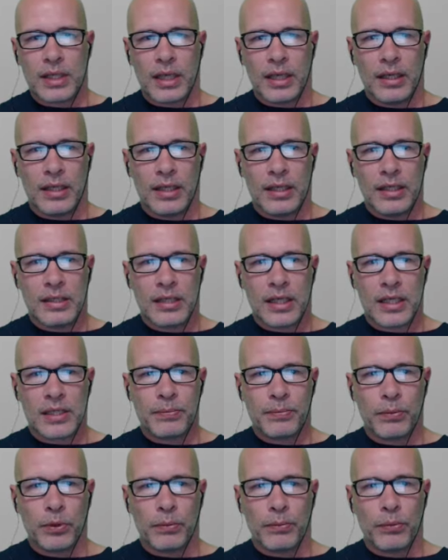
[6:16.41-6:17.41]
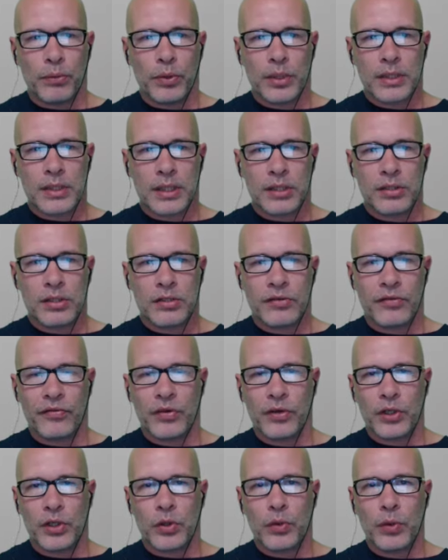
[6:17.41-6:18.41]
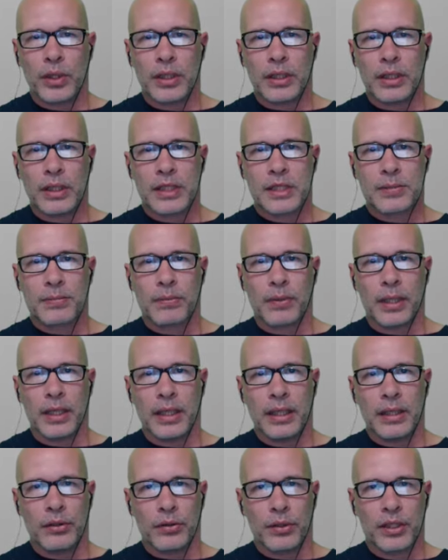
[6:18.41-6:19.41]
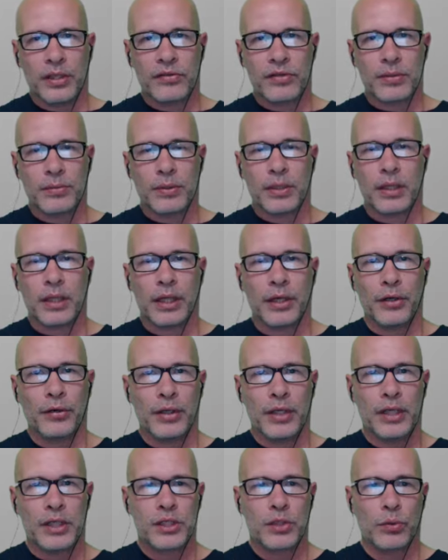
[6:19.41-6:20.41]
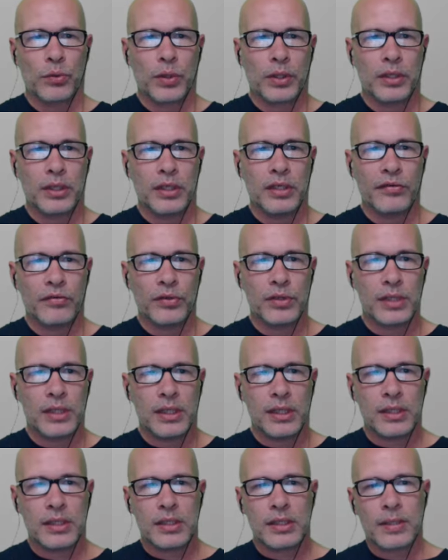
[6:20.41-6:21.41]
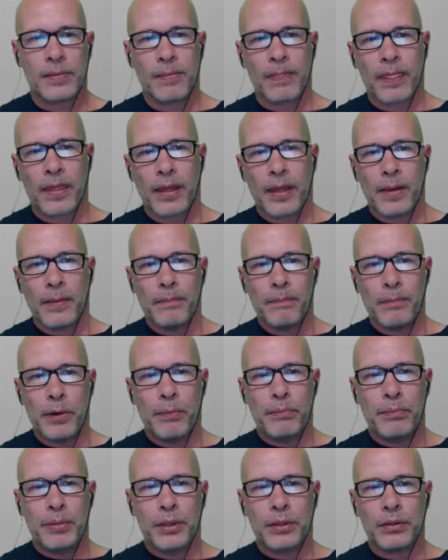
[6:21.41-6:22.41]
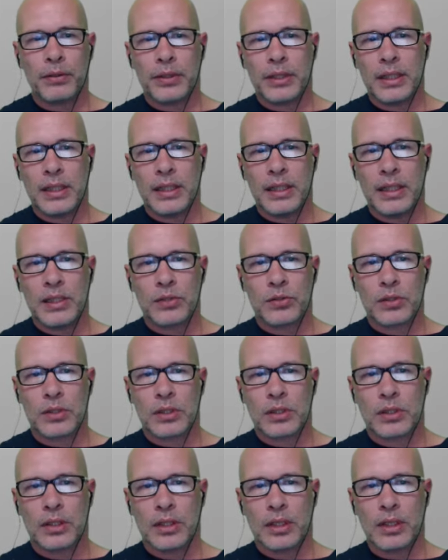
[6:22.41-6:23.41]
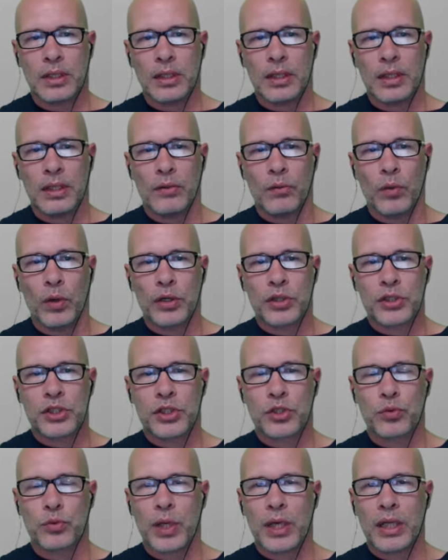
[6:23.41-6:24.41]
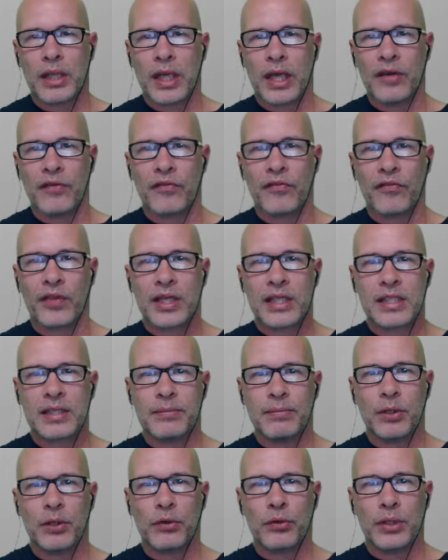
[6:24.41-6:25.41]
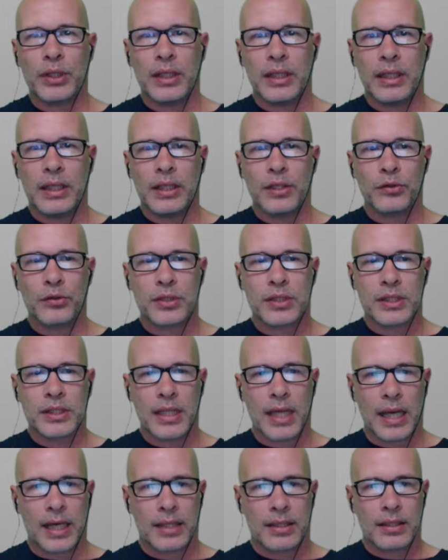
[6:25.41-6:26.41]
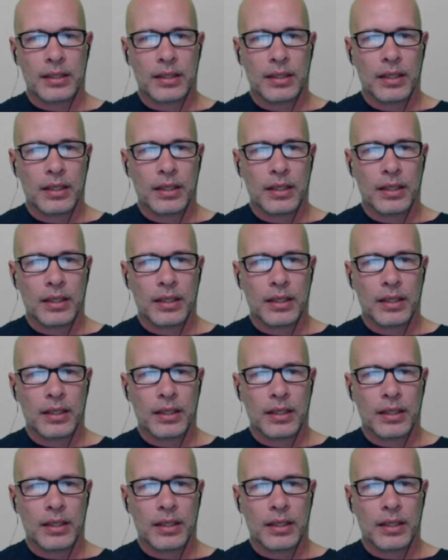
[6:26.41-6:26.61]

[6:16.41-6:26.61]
And these next bullet points, I just very quickly explain or give some clarity as to what the difference is. Mobility is where strength and flexibility intersect.